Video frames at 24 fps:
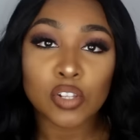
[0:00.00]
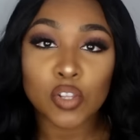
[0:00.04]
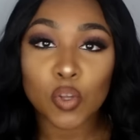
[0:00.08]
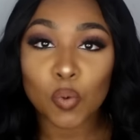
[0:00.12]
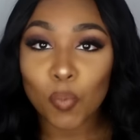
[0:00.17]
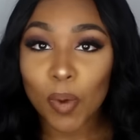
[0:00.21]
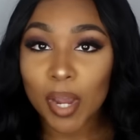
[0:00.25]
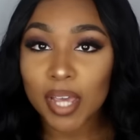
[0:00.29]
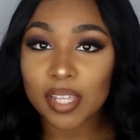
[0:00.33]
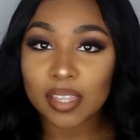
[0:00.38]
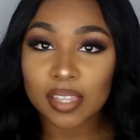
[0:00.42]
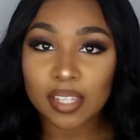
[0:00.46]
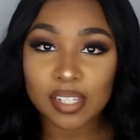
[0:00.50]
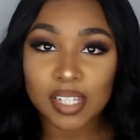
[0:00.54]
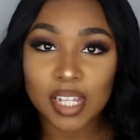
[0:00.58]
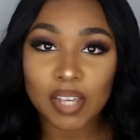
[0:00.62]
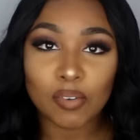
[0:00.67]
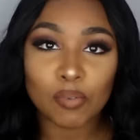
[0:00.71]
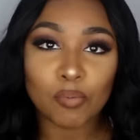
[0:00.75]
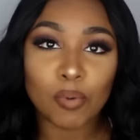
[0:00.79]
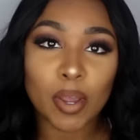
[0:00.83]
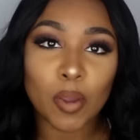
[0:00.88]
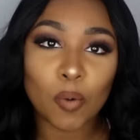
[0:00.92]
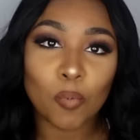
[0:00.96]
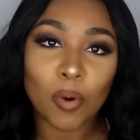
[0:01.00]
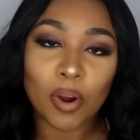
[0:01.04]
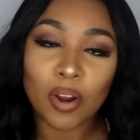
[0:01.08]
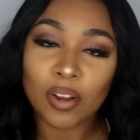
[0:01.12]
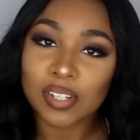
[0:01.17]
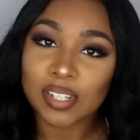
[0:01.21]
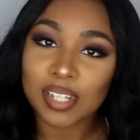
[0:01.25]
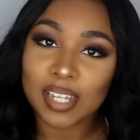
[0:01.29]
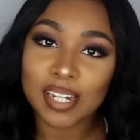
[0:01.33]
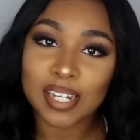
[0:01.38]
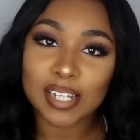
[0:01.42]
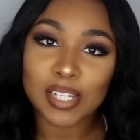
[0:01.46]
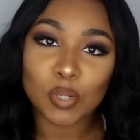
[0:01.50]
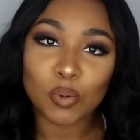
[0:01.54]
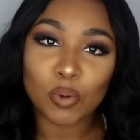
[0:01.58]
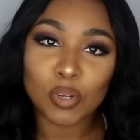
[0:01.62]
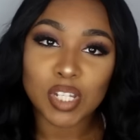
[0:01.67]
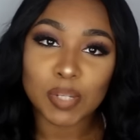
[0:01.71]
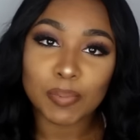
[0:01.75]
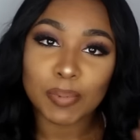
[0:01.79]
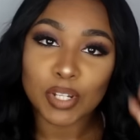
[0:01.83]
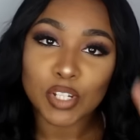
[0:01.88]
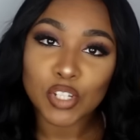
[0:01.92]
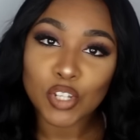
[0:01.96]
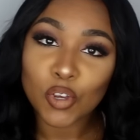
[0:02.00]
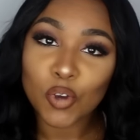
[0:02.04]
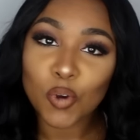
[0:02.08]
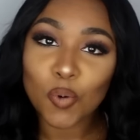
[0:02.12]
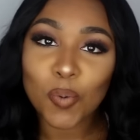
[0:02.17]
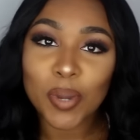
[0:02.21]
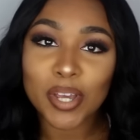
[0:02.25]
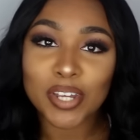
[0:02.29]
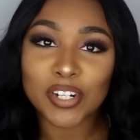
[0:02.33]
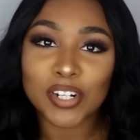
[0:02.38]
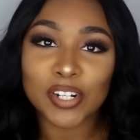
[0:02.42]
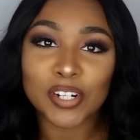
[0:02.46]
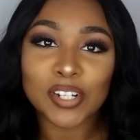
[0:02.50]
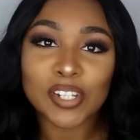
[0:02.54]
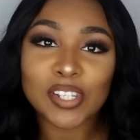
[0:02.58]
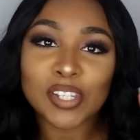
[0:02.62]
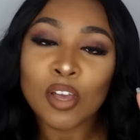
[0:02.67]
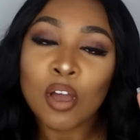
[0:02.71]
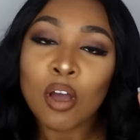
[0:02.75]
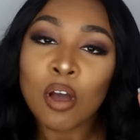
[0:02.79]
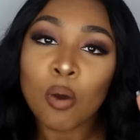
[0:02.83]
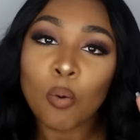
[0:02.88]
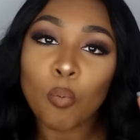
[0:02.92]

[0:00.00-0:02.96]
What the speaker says: So the way this giveaway works, it is going to be two winners.